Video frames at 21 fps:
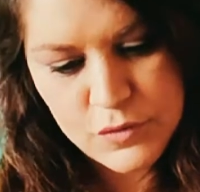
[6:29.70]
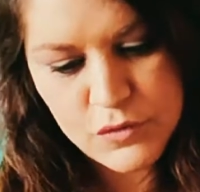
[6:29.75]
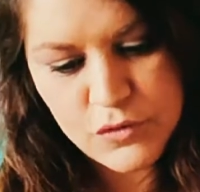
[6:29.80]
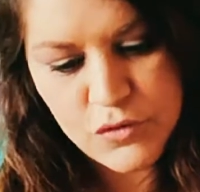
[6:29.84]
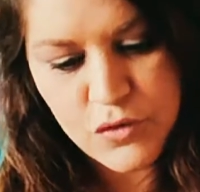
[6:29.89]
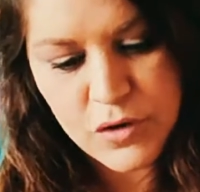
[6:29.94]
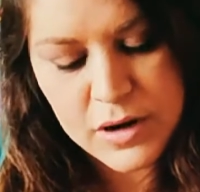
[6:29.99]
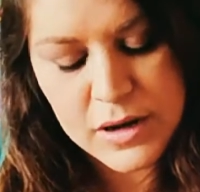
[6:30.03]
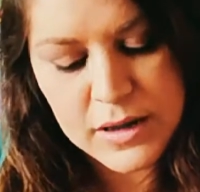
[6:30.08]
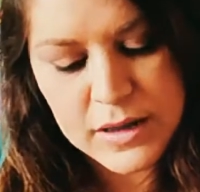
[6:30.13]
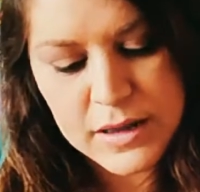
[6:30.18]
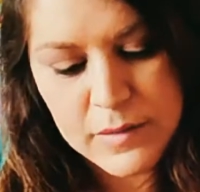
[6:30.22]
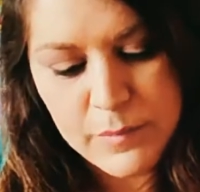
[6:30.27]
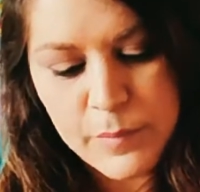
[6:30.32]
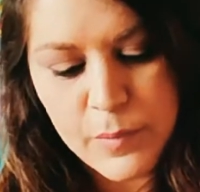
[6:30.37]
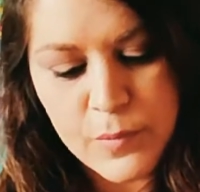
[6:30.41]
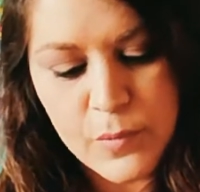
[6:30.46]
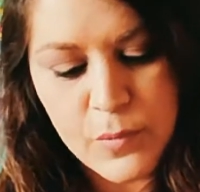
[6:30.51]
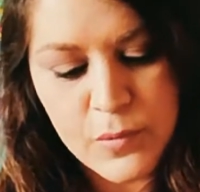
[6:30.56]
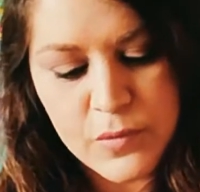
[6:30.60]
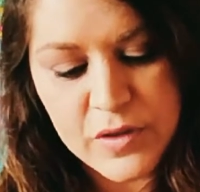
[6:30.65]
Try and keep
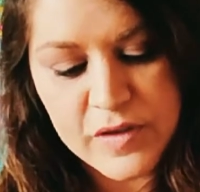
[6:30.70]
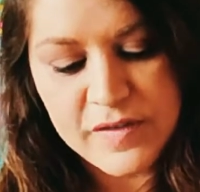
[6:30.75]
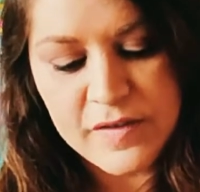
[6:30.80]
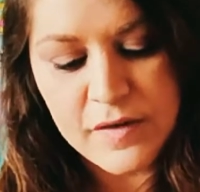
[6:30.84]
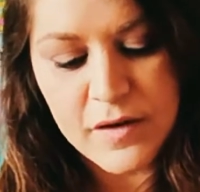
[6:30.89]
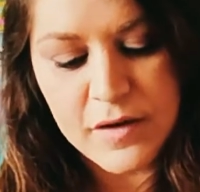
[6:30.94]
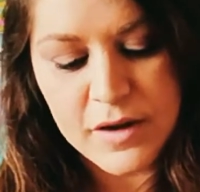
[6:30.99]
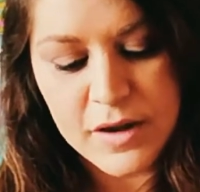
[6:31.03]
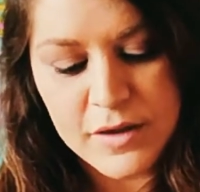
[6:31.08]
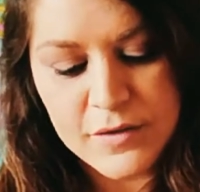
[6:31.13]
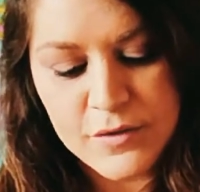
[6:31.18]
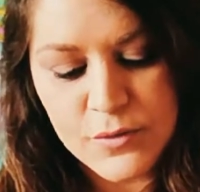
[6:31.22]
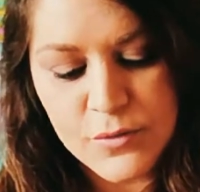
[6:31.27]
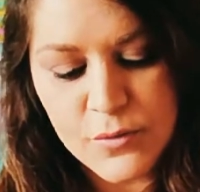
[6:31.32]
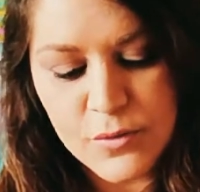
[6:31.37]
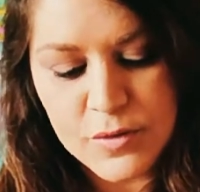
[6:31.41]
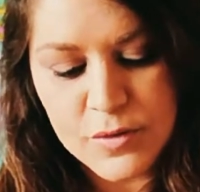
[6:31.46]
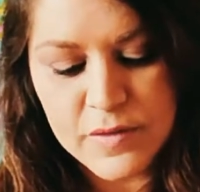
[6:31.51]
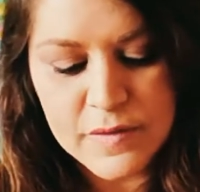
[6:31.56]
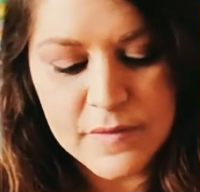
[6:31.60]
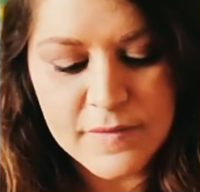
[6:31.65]
the ties
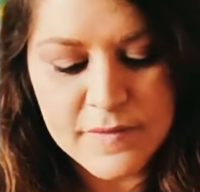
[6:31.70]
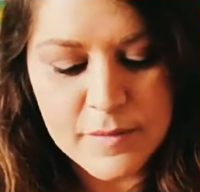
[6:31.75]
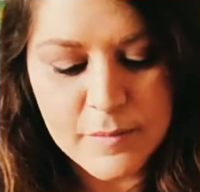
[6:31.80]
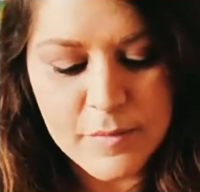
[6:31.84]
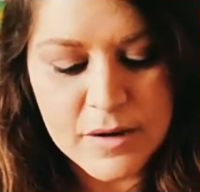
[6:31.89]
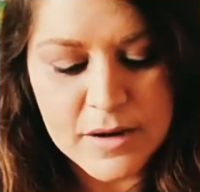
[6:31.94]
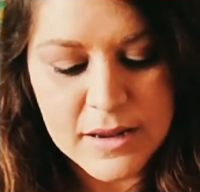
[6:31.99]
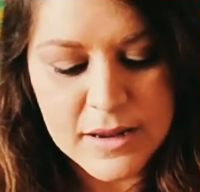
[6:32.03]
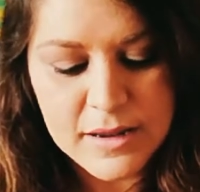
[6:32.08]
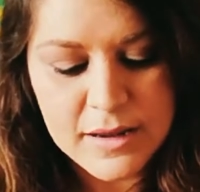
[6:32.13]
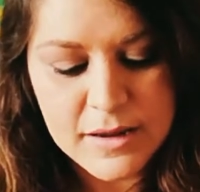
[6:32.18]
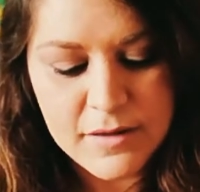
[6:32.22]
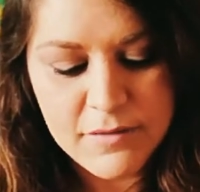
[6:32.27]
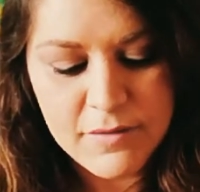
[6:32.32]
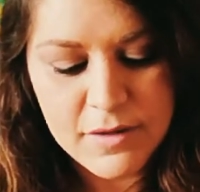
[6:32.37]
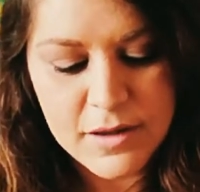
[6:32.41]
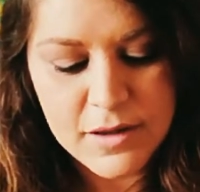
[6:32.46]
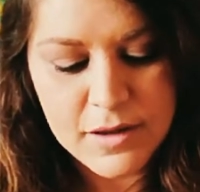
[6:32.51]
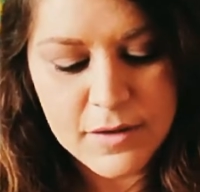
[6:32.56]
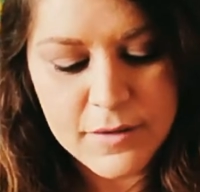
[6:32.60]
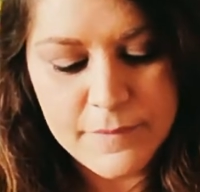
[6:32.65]
all in a similar
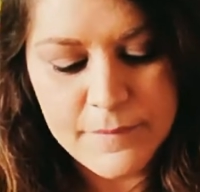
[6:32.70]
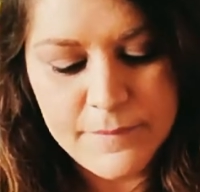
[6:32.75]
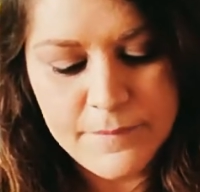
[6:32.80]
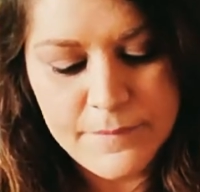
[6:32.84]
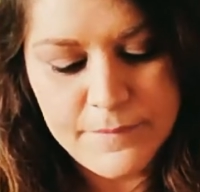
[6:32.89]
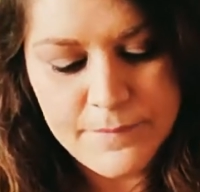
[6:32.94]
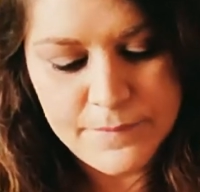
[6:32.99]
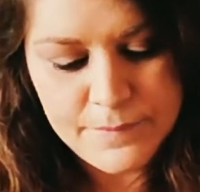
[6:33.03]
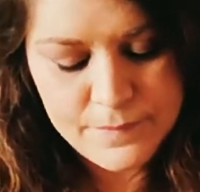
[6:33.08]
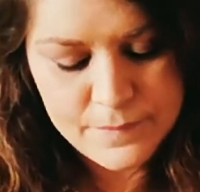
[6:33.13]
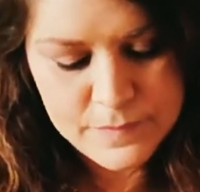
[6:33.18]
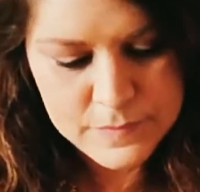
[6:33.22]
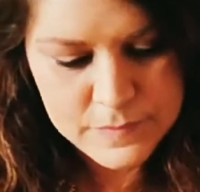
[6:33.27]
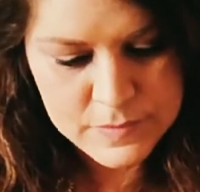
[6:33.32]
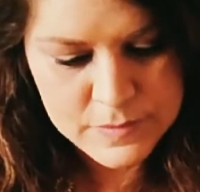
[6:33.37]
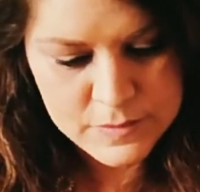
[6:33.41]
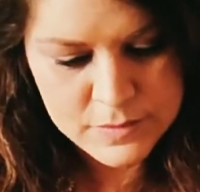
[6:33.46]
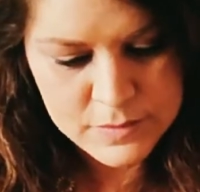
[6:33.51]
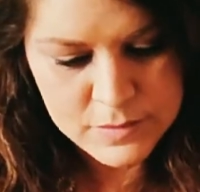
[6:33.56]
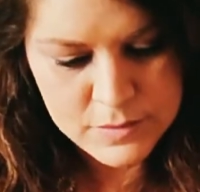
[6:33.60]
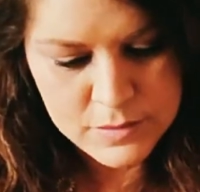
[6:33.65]
area
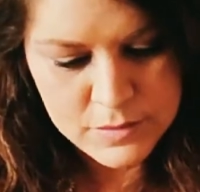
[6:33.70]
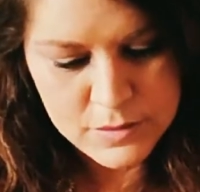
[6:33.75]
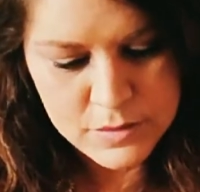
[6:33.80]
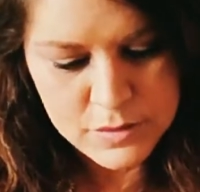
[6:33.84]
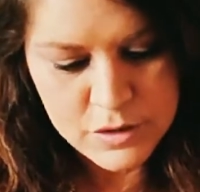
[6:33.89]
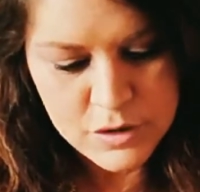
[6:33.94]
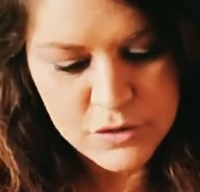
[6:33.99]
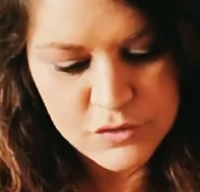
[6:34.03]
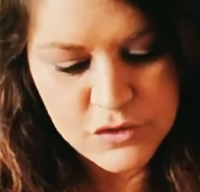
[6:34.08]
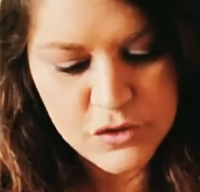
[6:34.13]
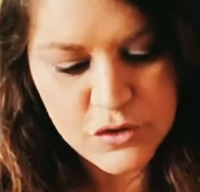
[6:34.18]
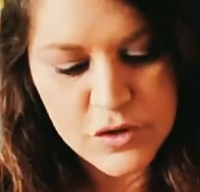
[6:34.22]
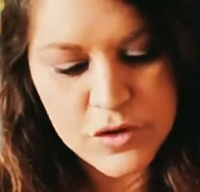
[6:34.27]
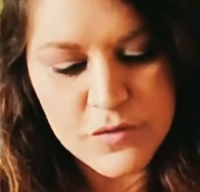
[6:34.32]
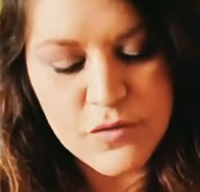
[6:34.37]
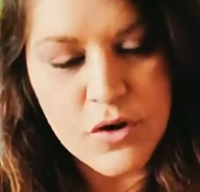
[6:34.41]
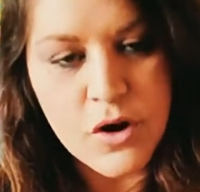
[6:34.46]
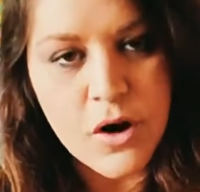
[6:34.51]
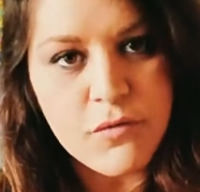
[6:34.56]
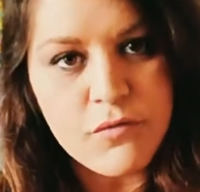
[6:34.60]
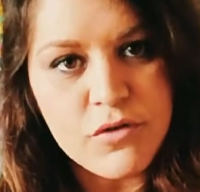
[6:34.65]
so that
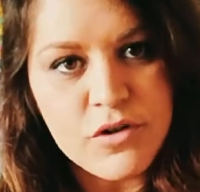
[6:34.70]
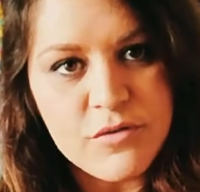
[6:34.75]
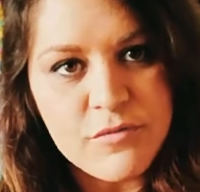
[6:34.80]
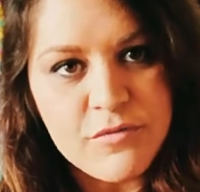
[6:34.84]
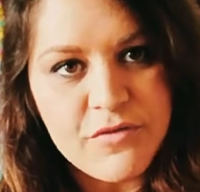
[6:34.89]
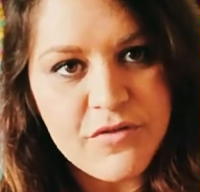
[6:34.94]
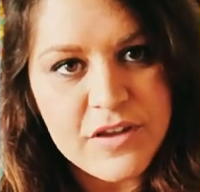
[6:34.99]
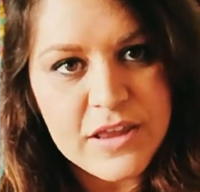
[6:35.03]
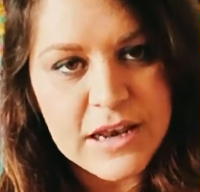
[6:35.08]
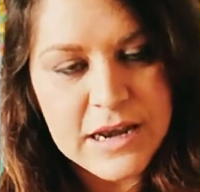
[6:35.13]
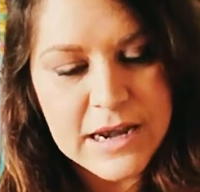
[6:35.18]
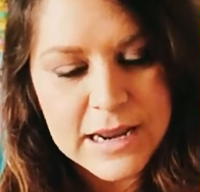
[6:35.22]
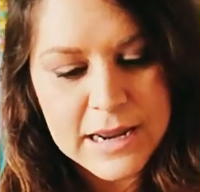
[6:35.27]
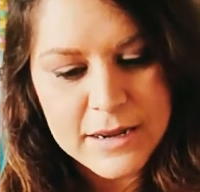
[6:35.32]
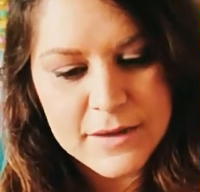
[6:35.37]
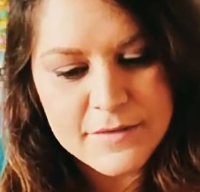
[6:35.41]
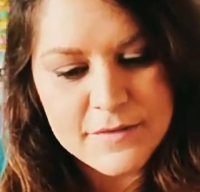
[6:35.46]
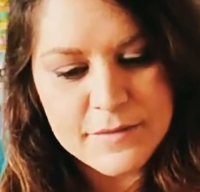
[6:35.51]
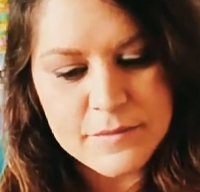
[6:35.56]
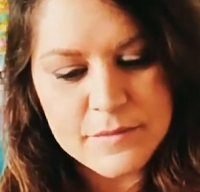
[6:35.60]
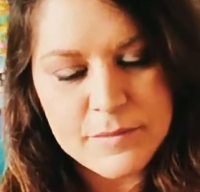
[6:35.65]
you've got room for your
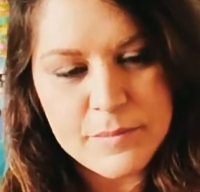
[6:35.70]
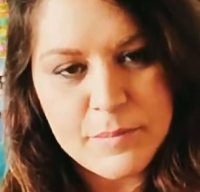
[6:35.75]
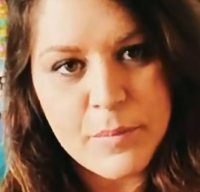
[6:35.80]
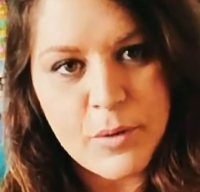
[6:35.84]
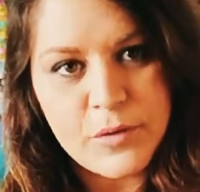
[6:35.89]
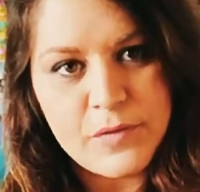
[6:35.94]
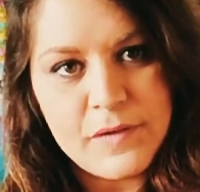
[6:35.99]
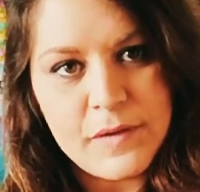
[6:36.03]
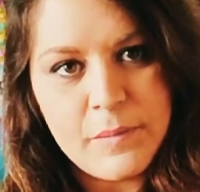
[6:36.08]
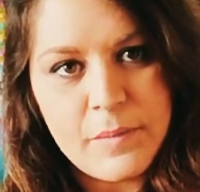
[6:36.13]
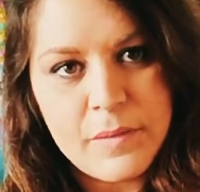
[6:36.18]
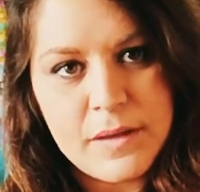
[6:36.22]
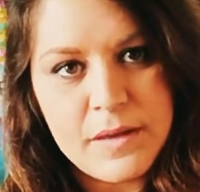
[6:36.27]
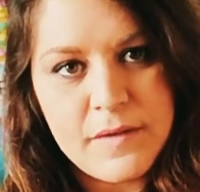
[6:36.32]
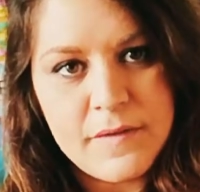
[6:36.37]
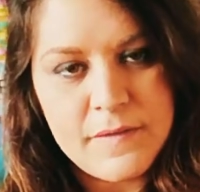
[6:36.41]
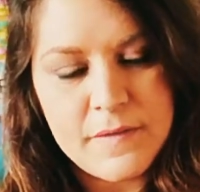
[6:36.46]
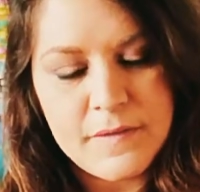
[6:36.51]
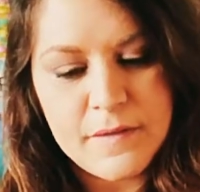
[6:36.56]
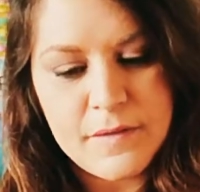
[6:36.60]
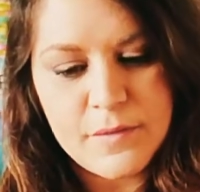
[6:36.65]
next body
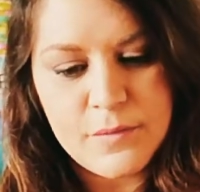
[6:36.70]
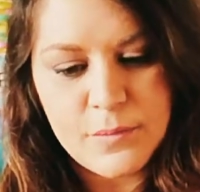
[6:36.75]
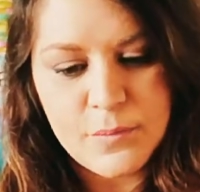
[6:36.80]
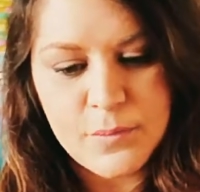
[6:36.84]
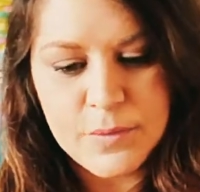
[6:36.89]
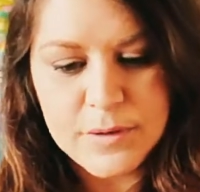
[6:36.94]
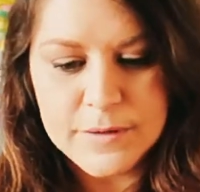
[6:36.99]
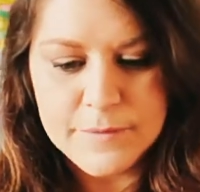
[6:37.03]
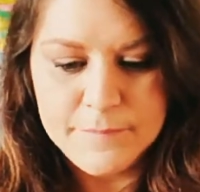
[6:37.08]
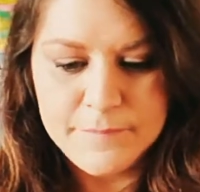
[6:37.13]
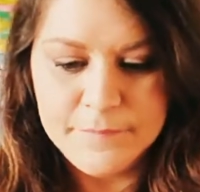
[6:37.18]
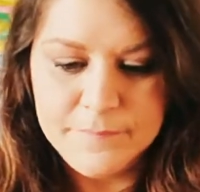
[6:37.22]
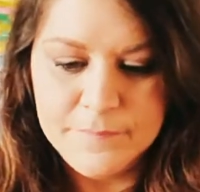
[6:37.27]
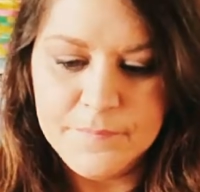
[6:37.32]
piece as well.